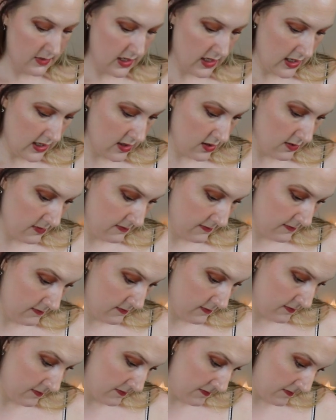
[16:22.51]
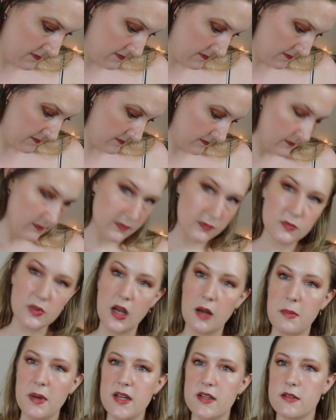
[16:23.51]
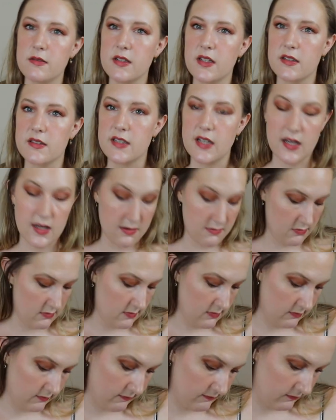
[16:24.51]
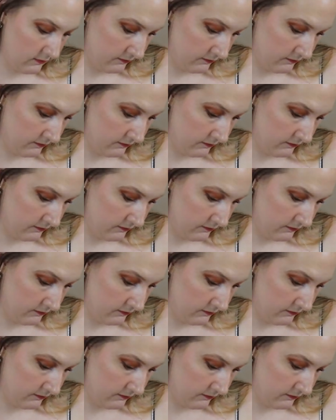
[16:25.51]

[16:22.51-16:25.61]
Pin. How am I doing on time? Hmm.